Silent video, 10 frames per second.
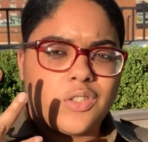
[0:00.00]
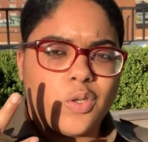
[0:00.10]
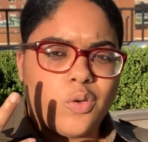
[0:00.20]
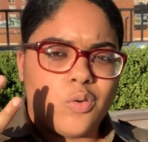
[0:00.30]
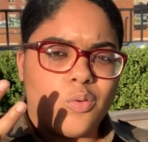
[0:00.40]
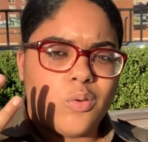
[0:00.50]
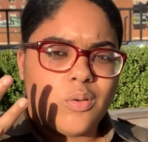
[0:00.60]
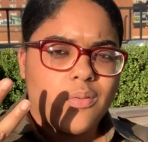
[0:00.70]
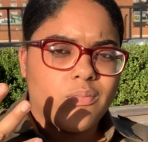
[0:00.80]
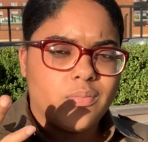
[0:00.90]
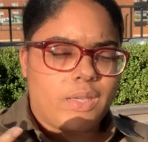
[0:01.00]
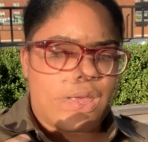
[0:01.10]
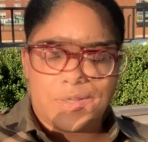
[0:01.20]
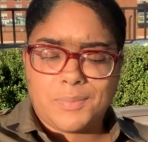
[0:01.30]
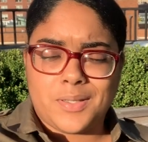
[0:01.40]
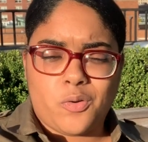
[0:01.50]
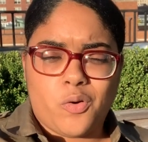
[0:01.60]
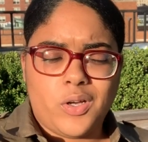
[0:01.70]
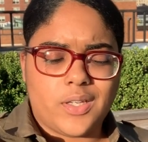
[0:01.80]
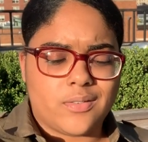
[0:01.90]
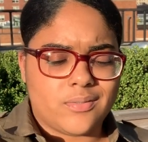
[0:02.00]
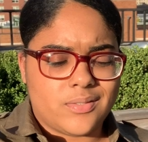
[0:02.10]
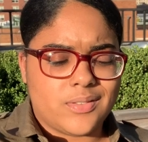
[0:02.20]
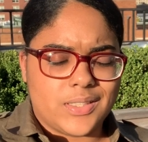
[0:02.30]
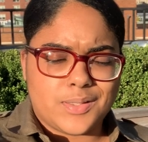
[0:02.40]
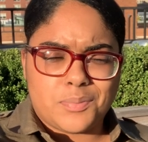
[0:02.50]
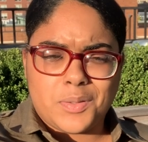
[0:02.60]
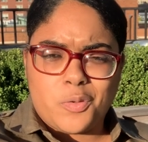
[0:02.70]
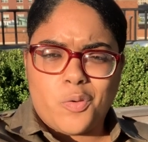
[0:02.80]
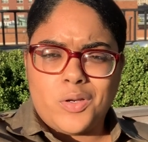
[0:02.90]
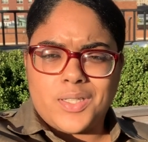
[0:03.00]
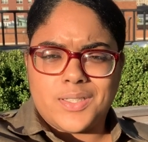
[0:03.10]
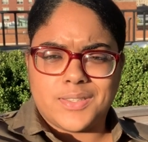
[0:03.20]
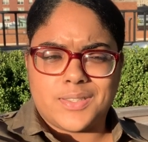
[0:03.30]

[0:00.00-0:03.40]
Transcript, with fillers: so yeah, it's been going. It's been going.